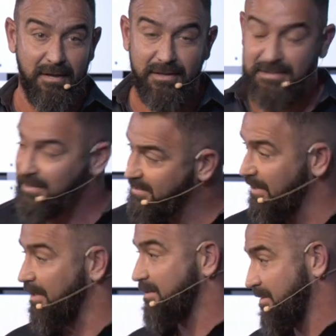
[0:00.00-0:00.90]

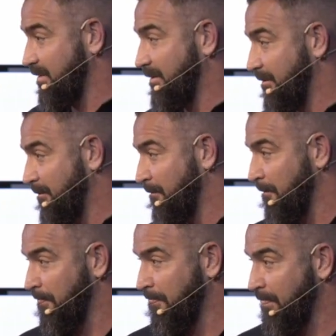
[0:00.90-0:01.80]
success.
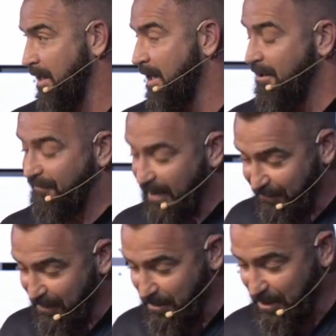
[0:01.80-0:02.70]
Faith
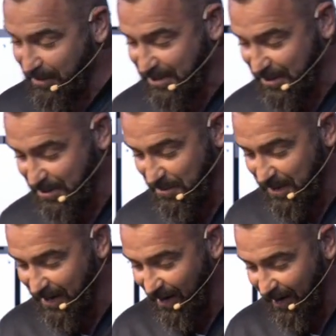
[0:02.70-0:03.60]
family, listen to me
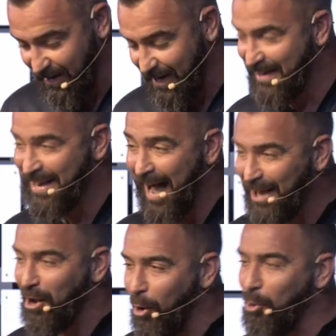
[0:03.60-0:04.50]
tonight.
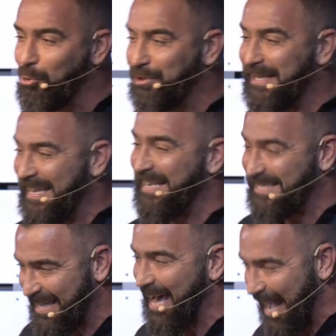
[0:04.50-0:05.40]
Not only is
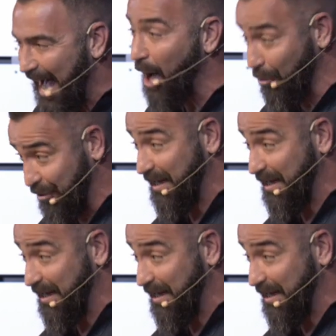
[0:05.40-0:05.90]
that how the